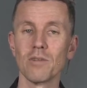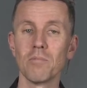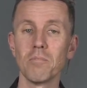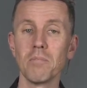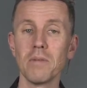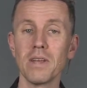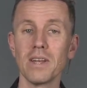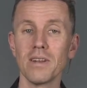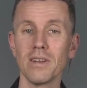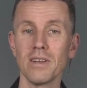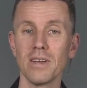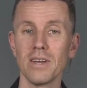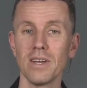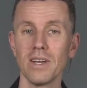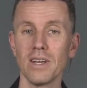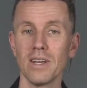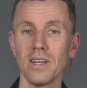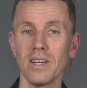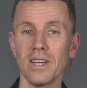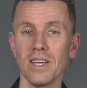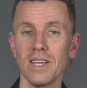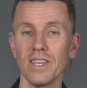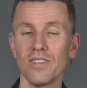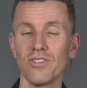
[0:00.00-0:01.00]
min
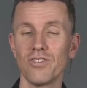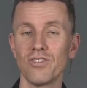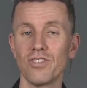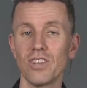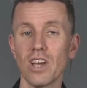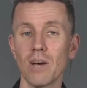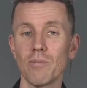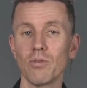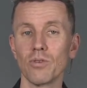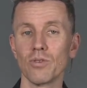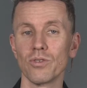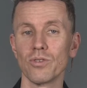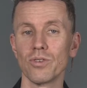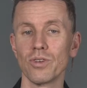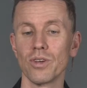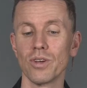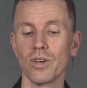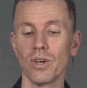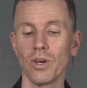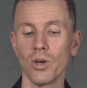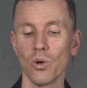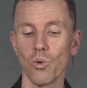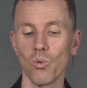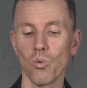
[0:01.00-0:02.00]
is doubled
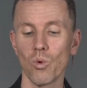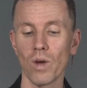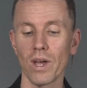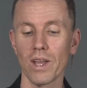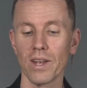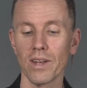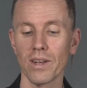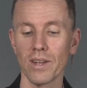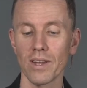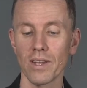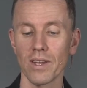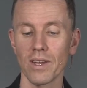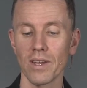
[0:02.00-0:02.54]
when